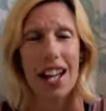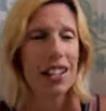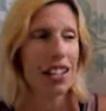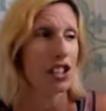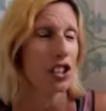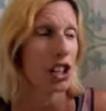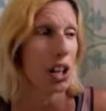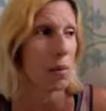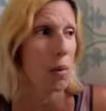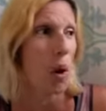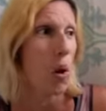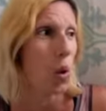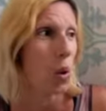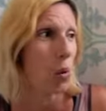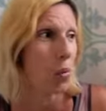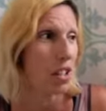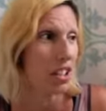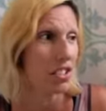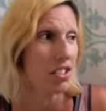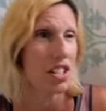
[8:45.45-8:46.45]
and you come
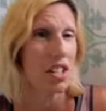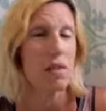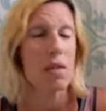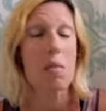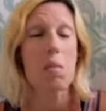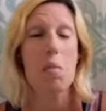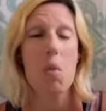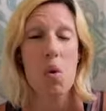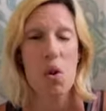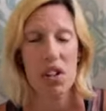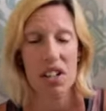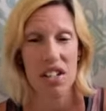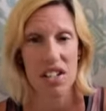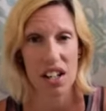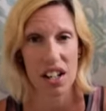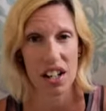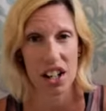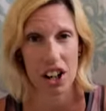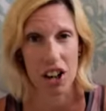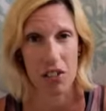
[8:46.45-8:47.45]
home and there's even more to
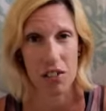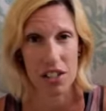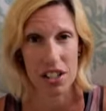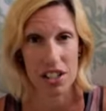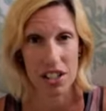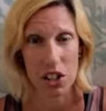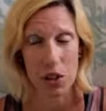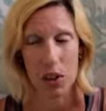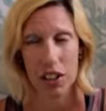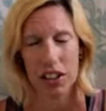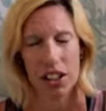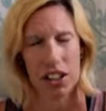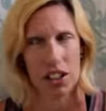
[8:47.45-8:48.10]
take care of and deal with,